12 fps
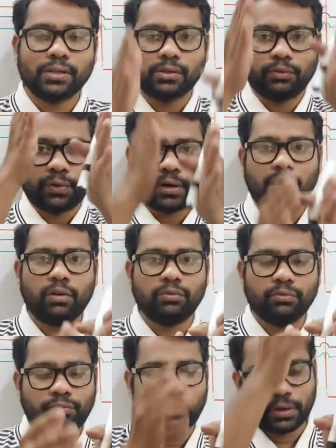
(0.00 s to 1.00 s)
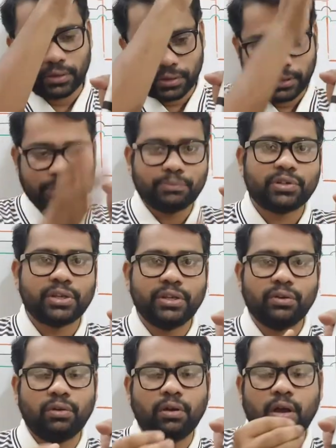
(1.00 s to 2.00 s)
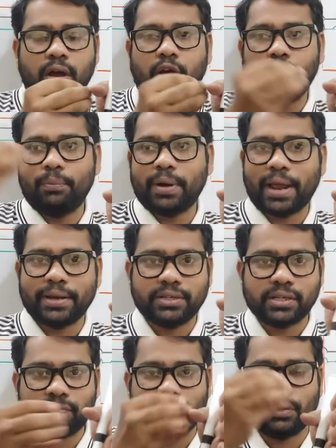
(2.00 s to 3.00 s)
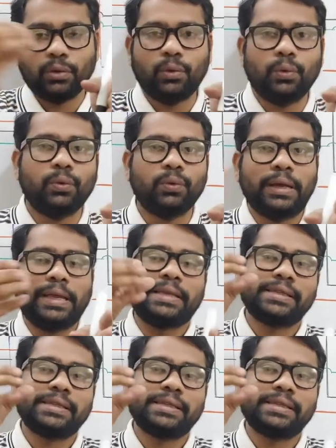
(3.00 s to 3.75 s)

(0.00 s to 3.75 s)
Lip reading: So for a same tree, you know, how branches will go.